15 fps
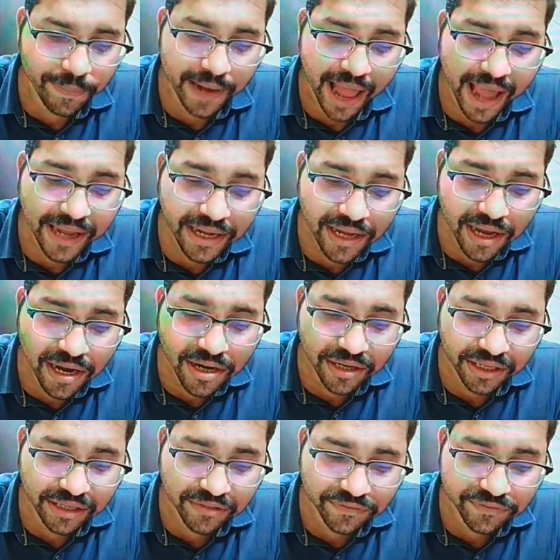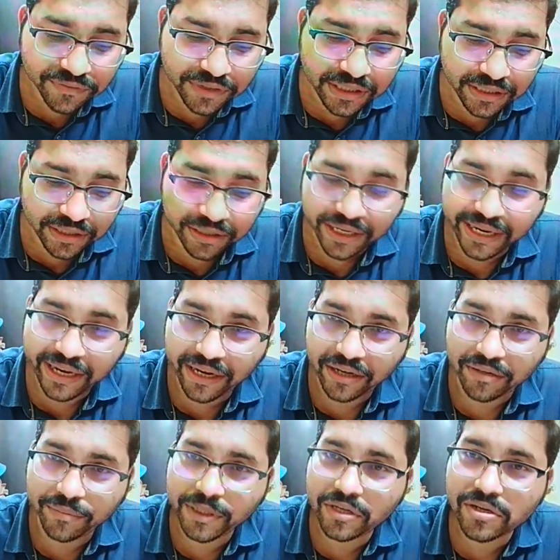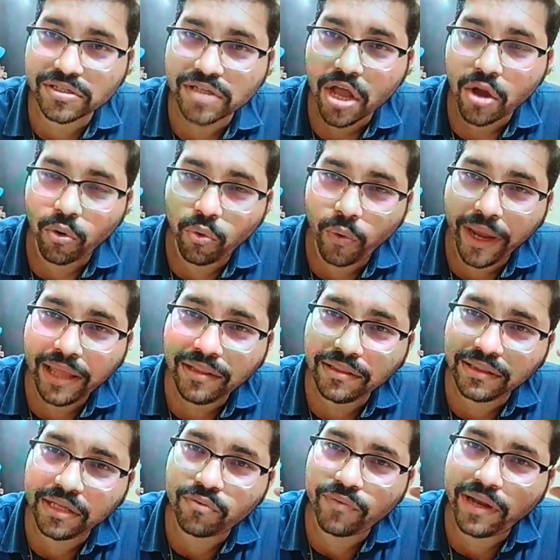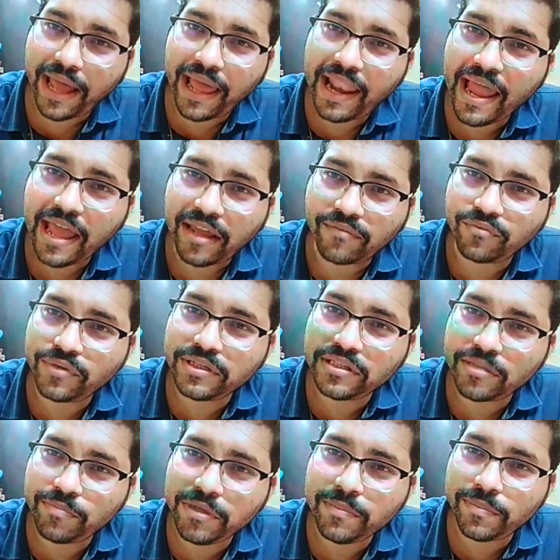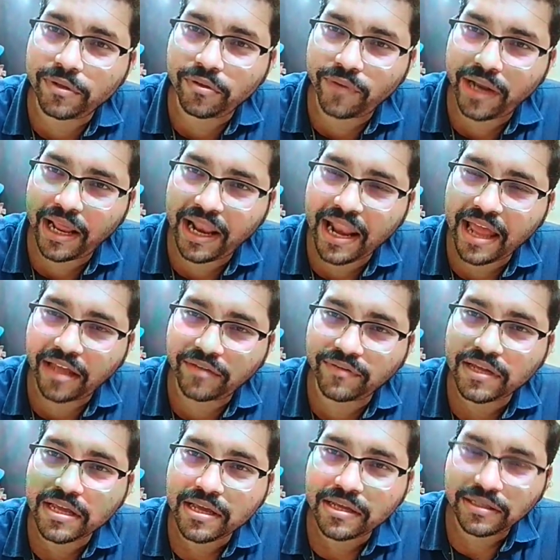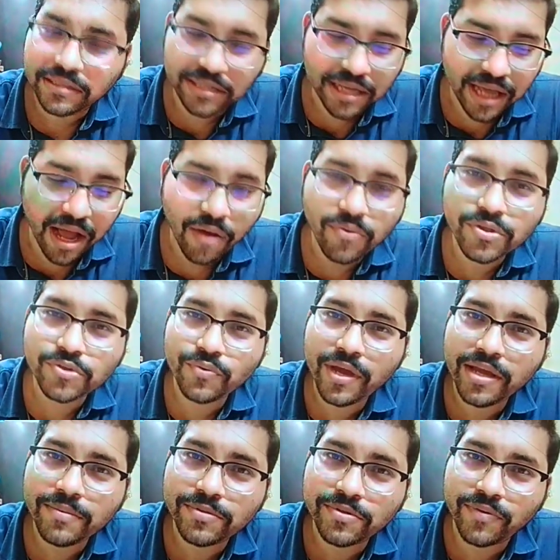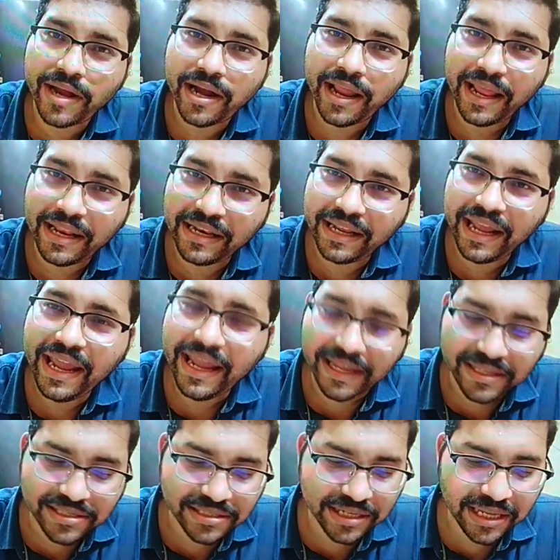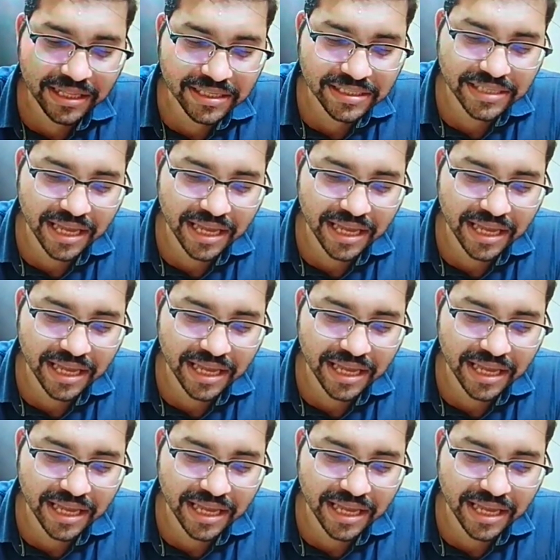ply her evening care." Because when they were alive, when the people were alive, the housewives were engaged in